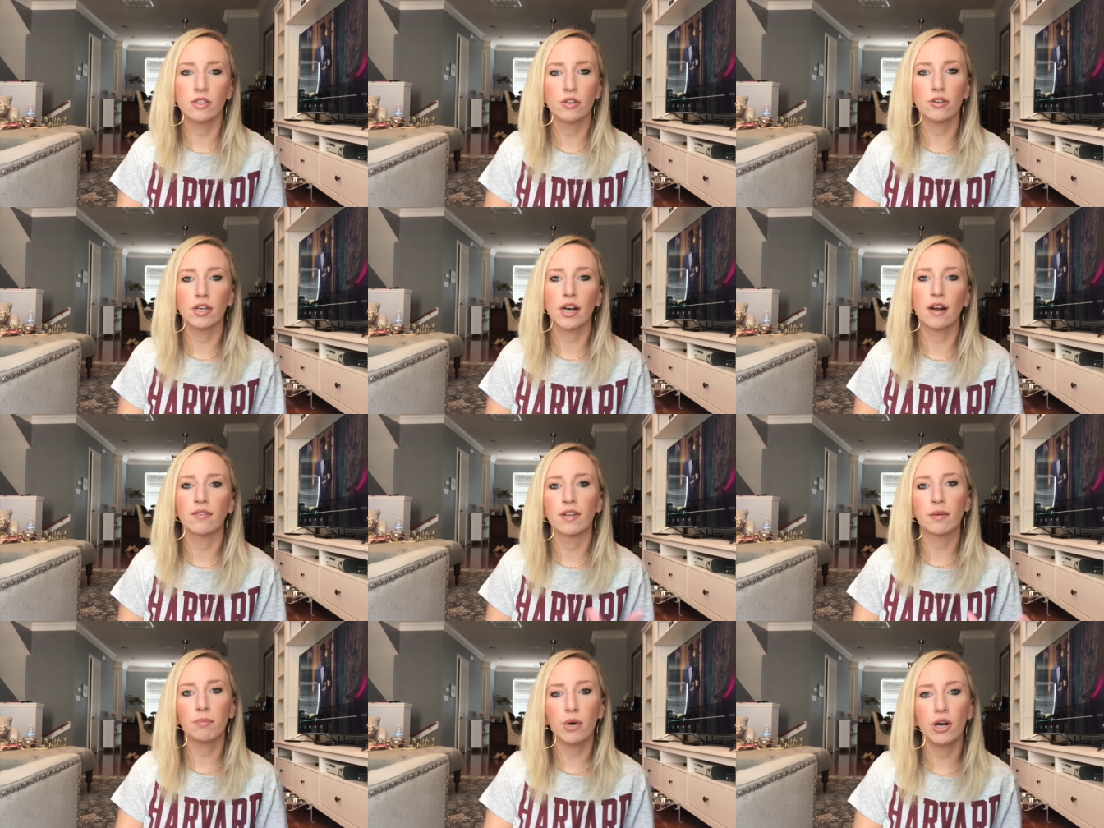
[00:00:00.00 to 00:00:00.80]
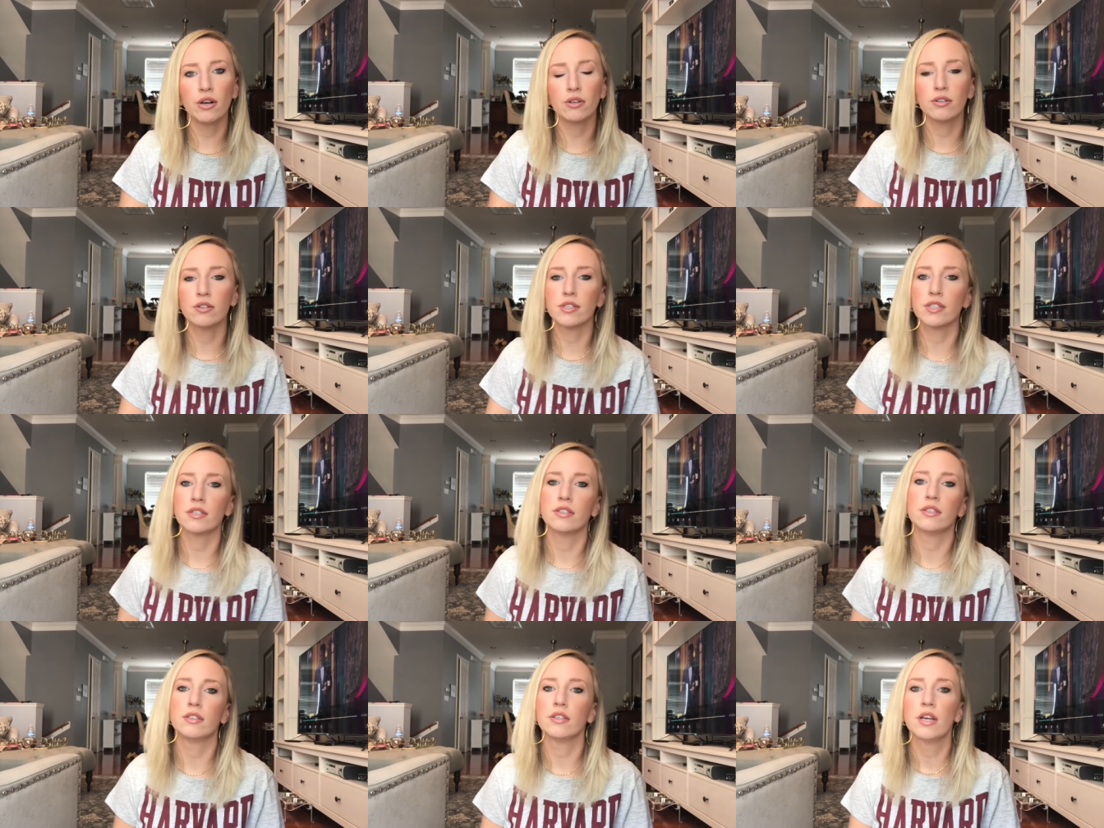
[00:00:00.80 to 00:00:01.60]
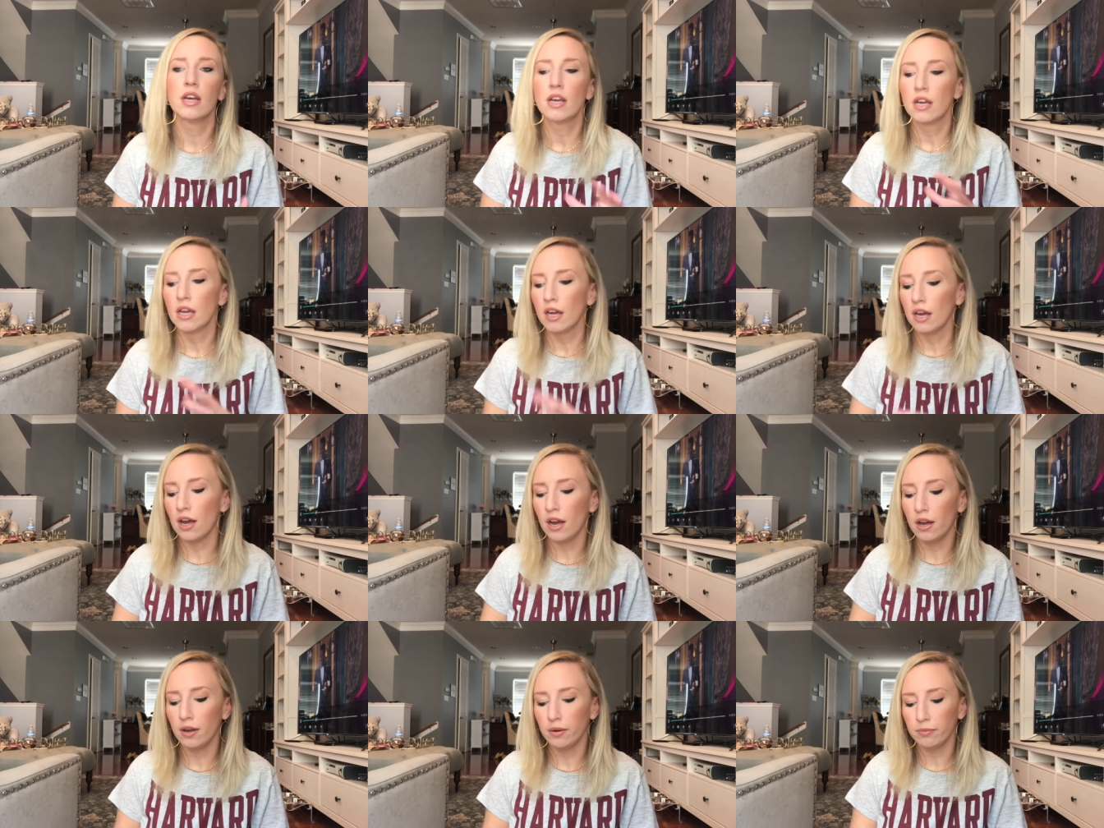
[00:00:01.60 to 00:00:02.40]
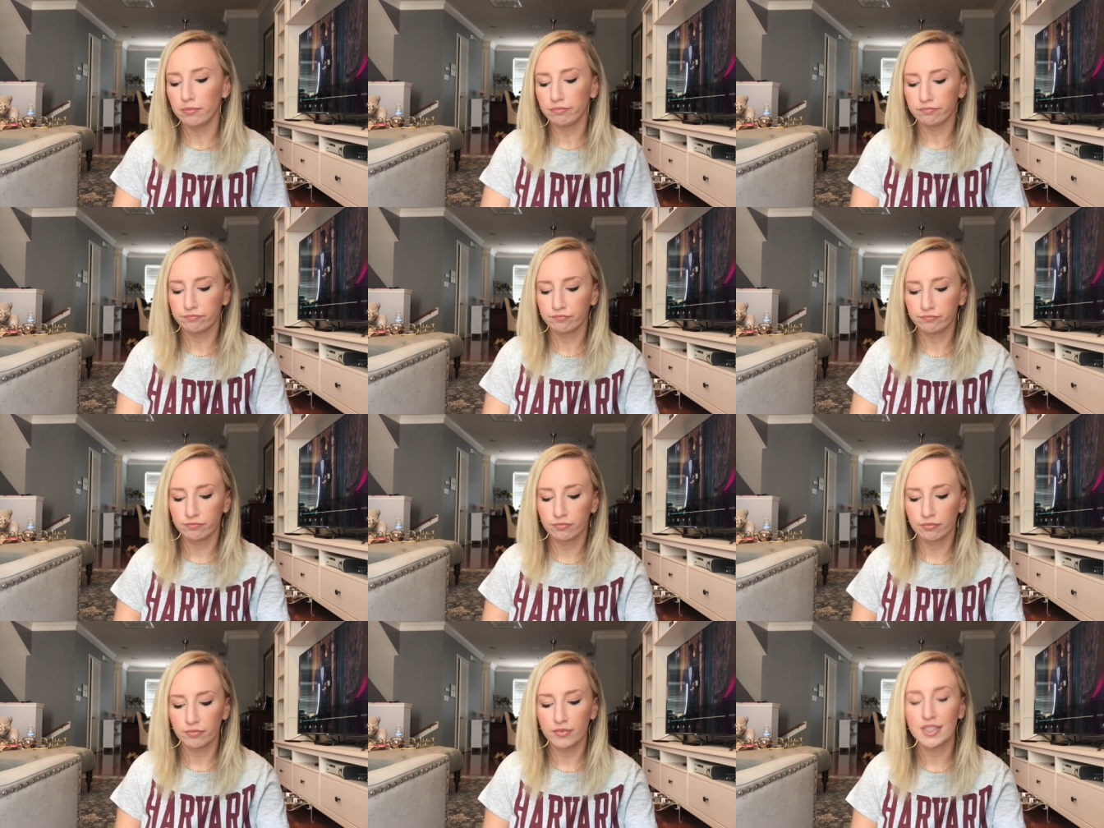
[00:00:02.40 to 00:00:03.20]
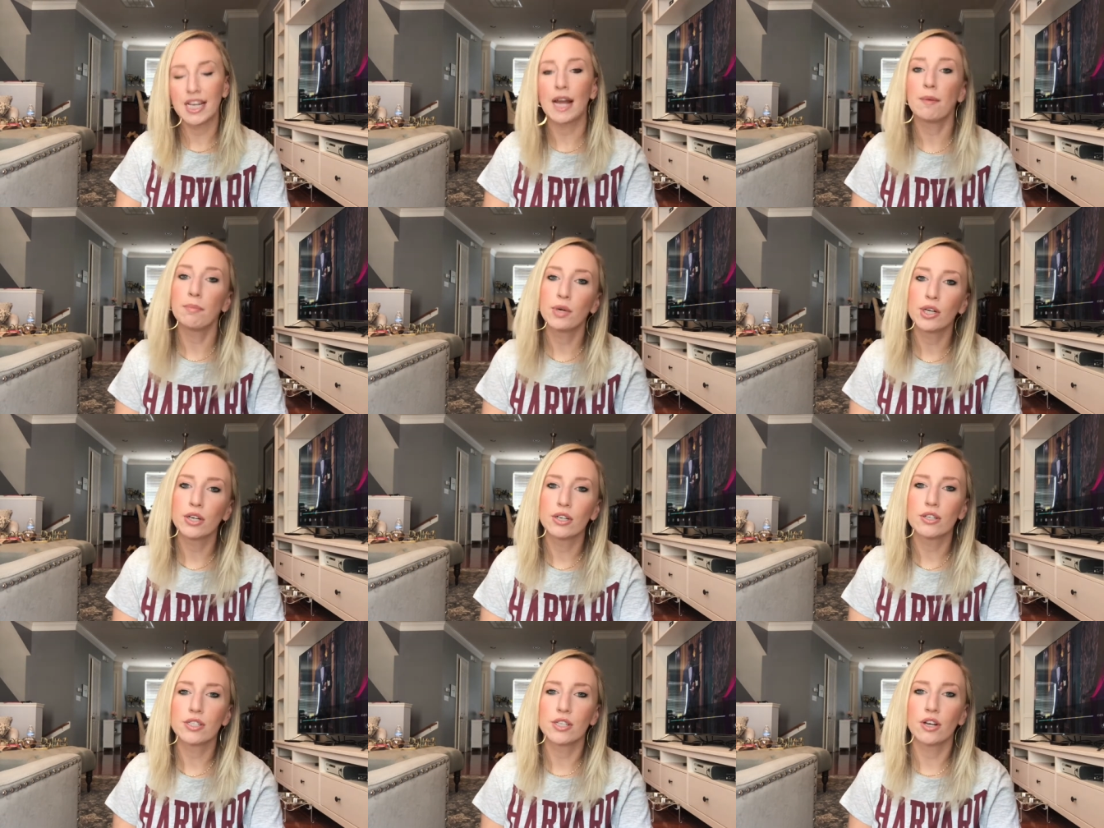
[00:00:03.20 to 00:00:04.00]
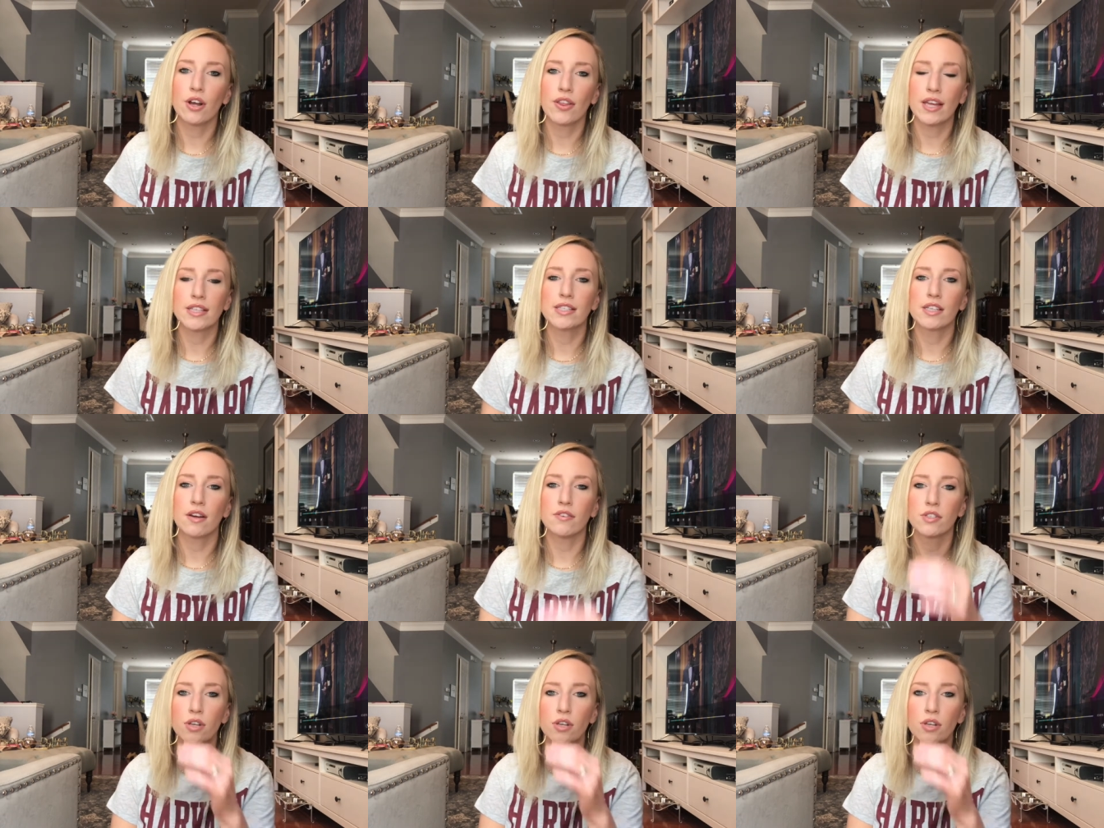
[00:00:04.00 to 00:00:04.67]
So you can have like bottles and um, diapers and all that stuff.